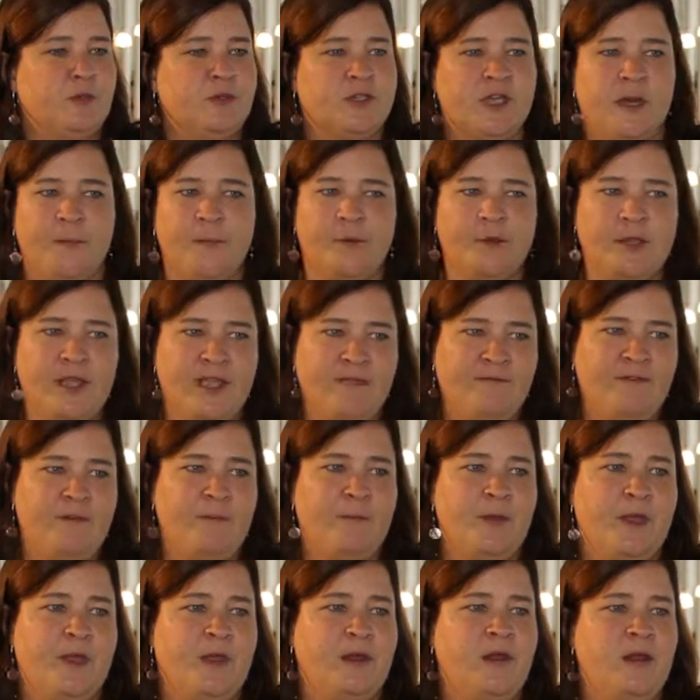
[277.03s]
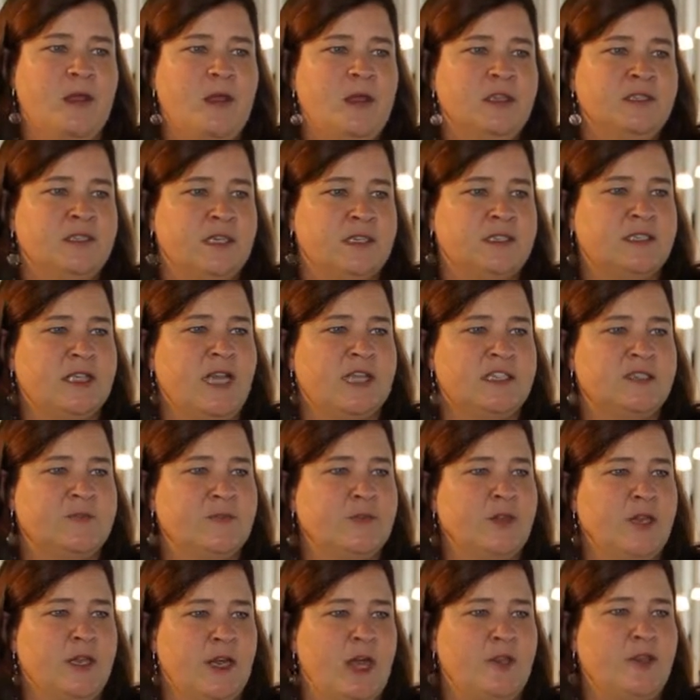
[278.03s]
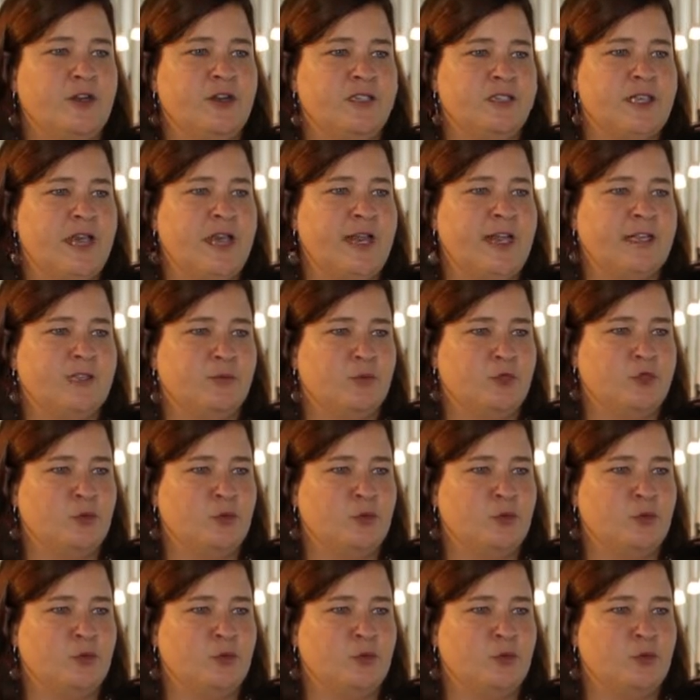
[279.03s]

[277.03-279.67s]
which I believe have been successful in other settings,